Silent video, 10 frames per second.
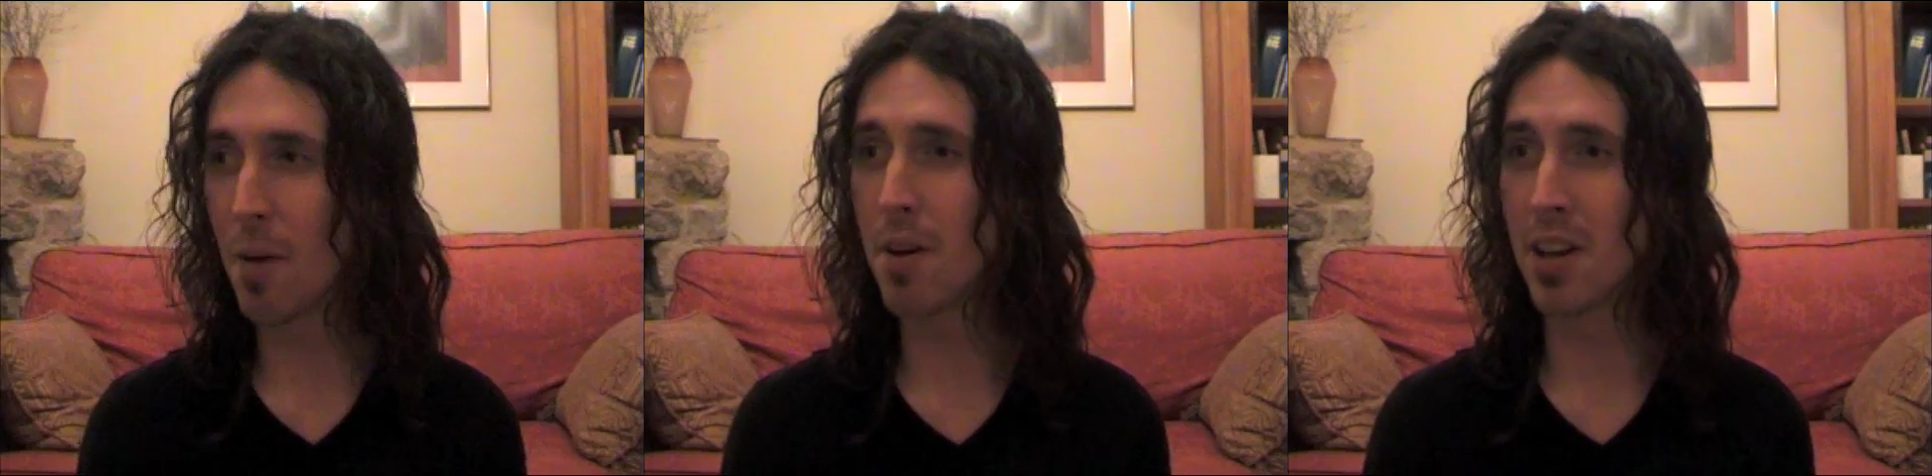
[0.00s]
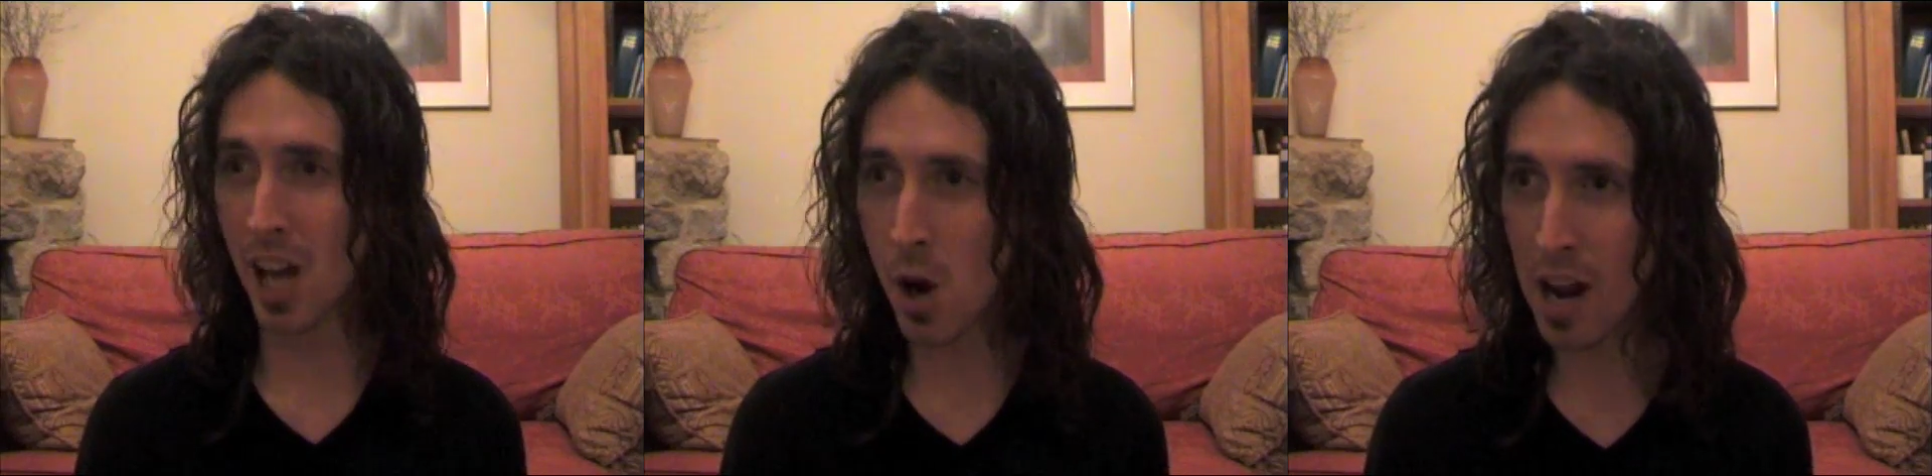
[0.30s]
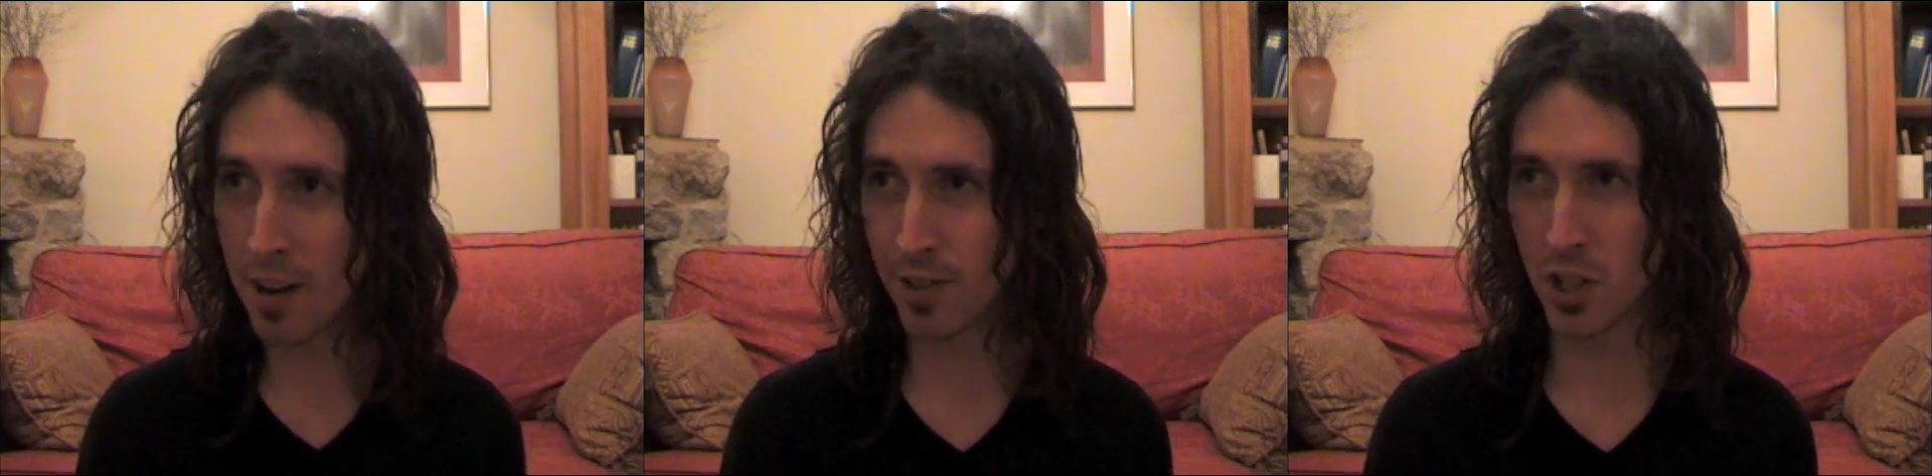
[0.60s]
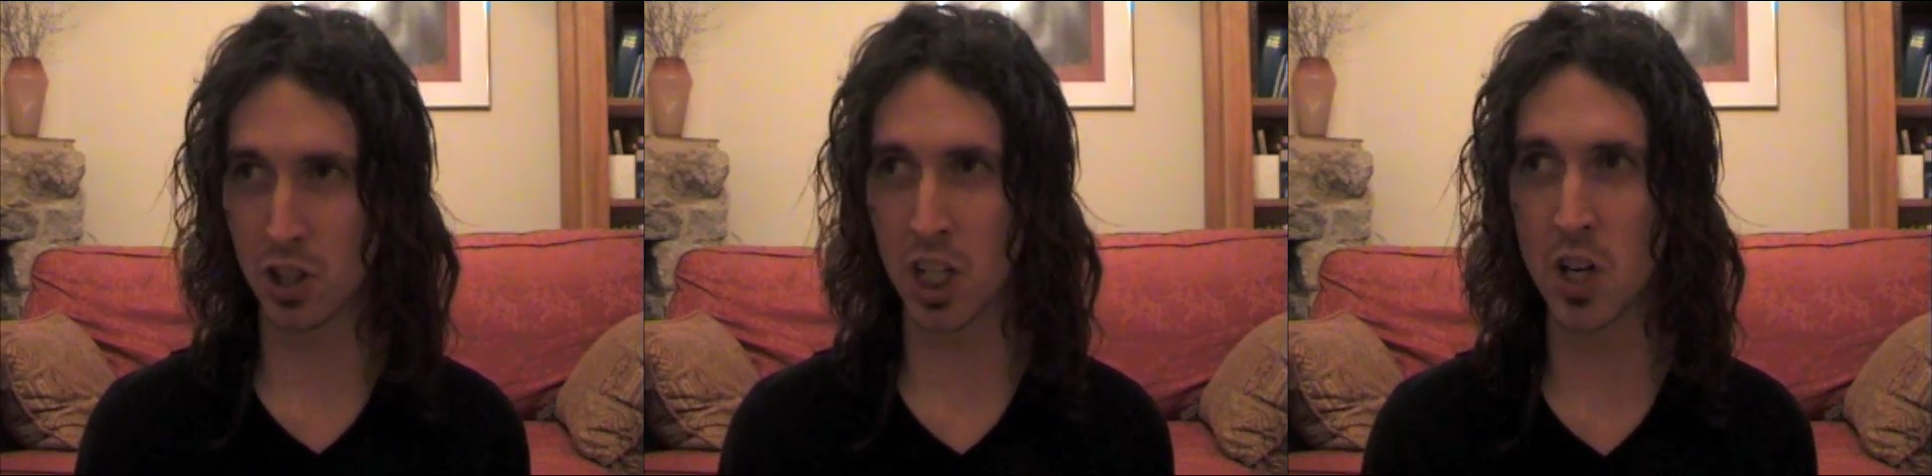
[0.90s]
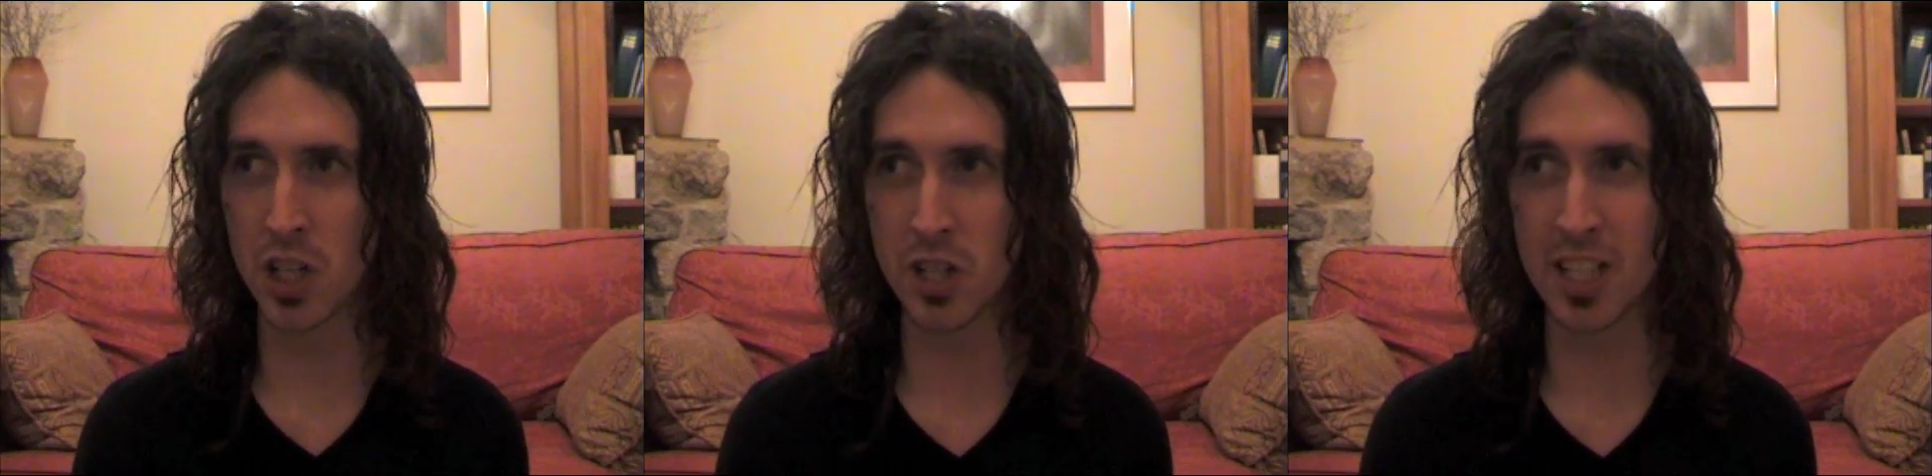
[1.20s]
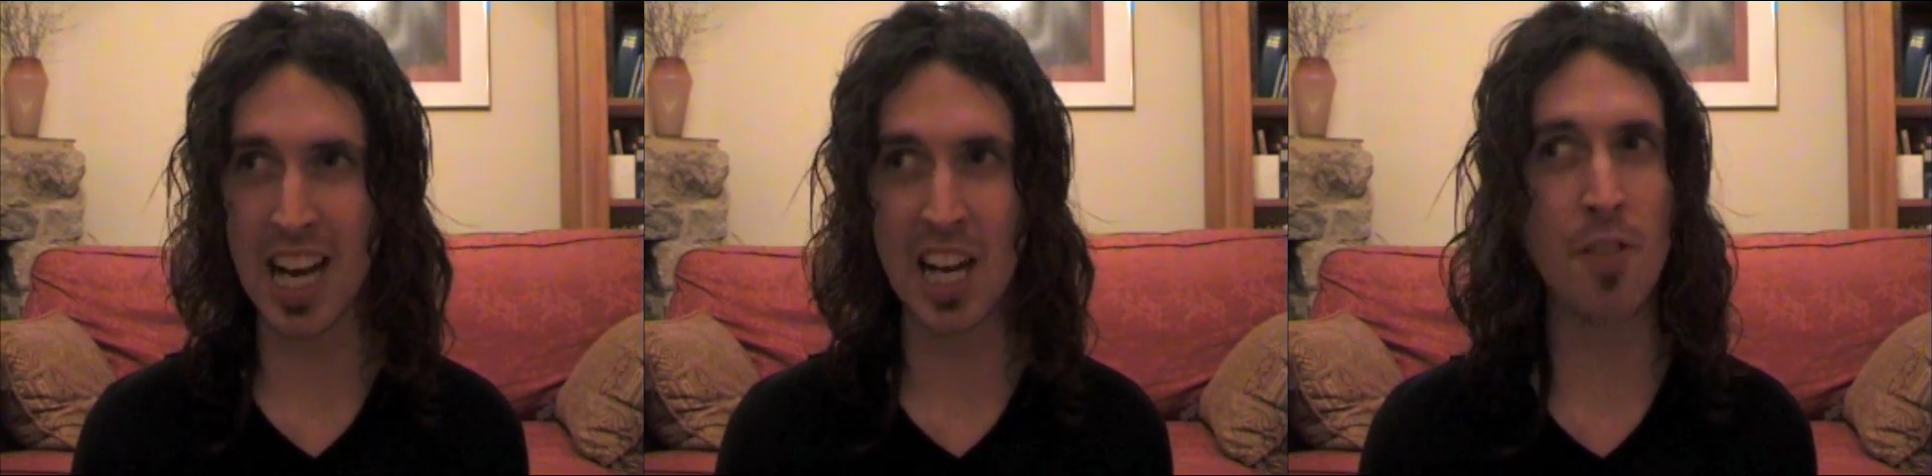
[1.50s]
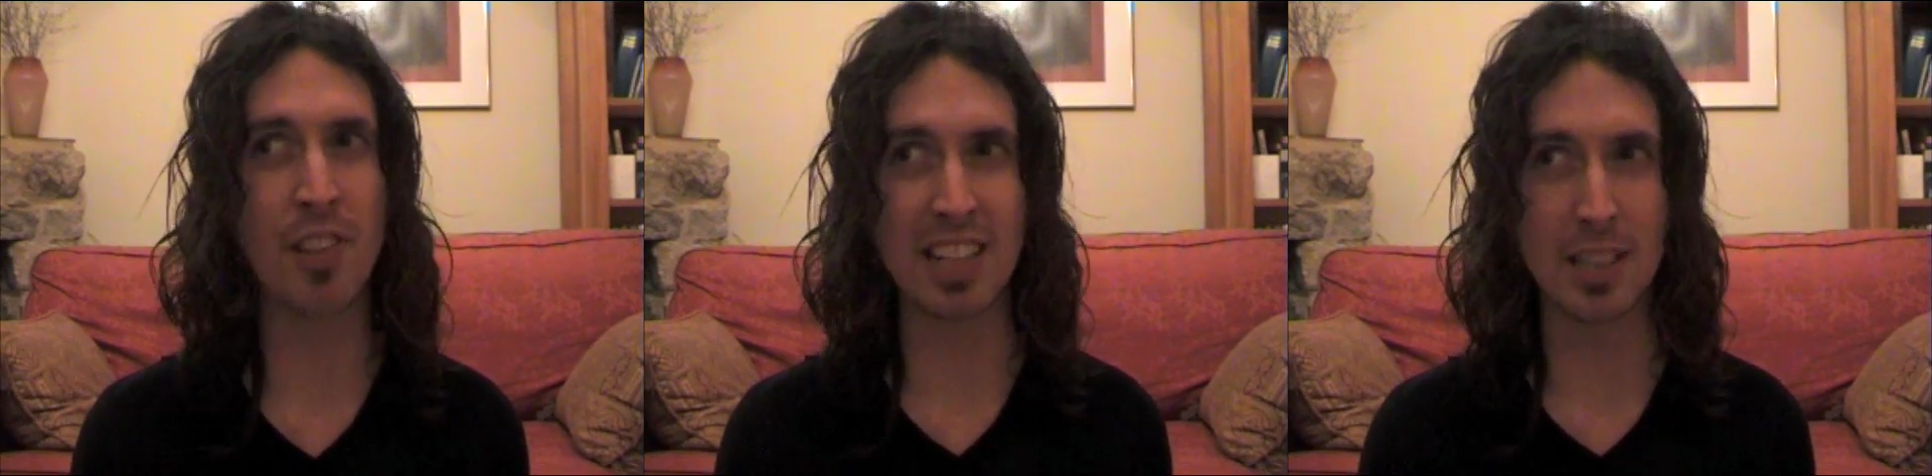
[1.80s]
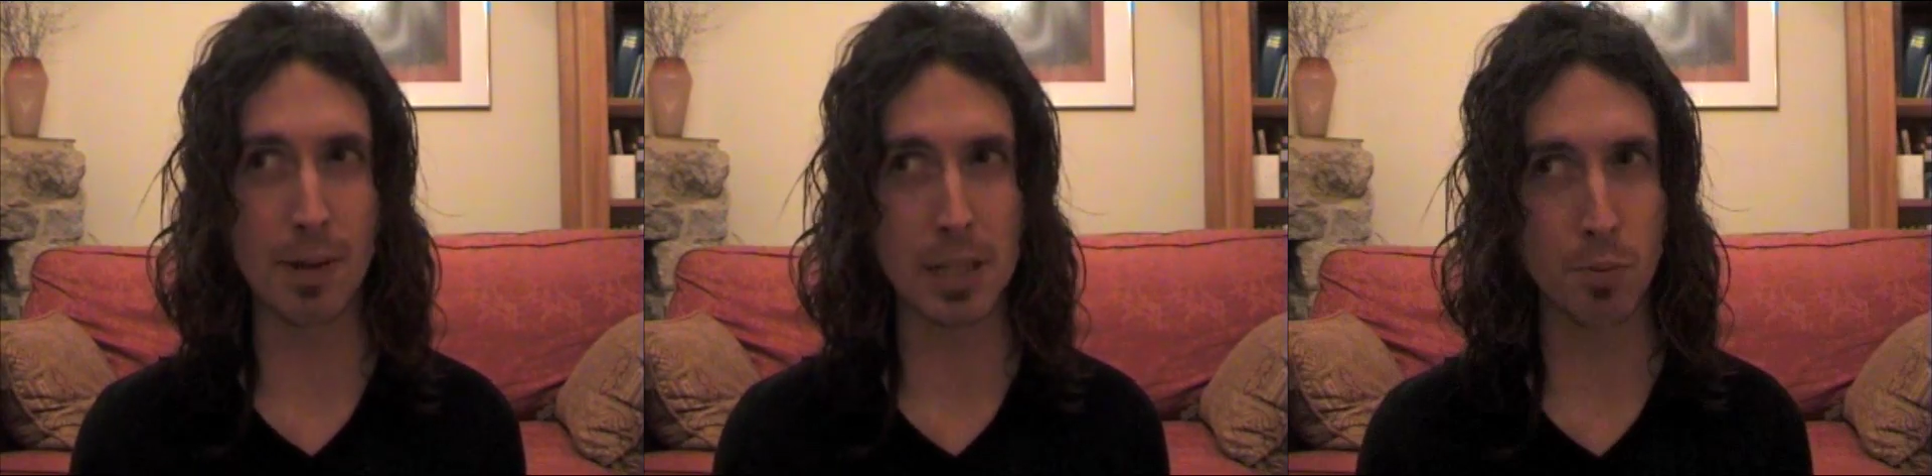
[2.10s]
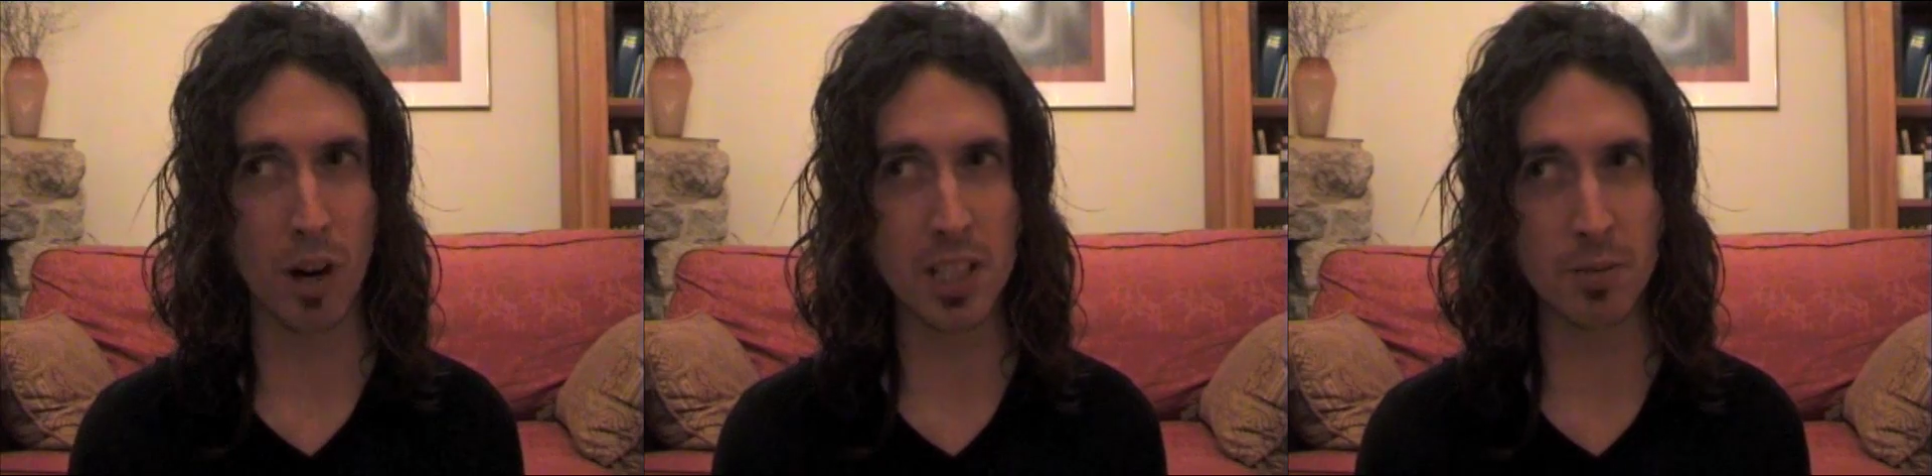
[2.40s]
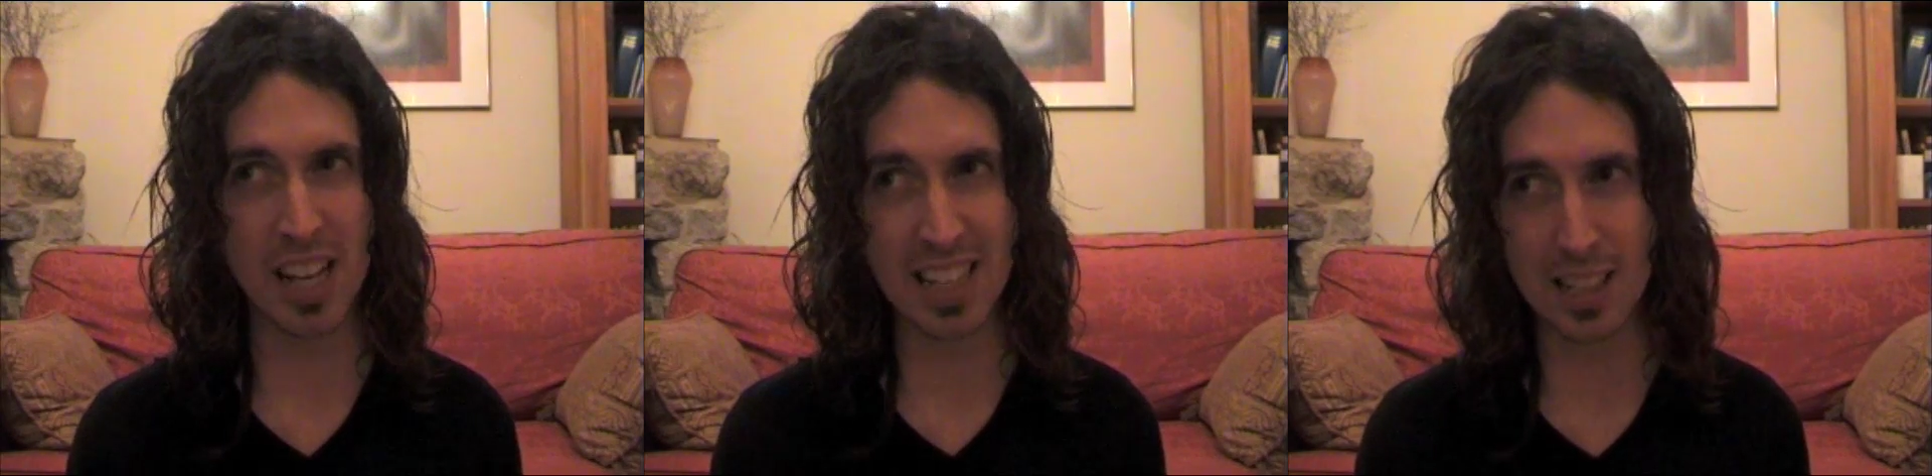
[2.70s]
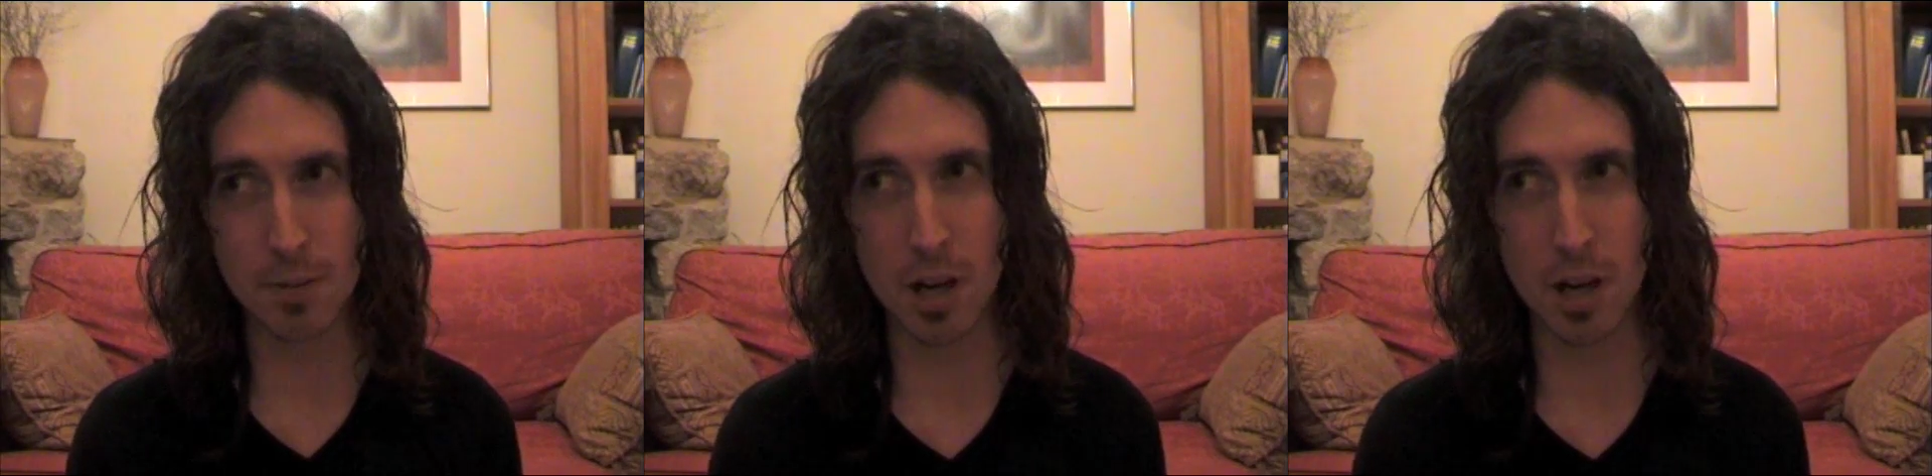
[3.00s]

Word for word: Um, noelephant.co.uk. I don't think that's the best price I'm getting at the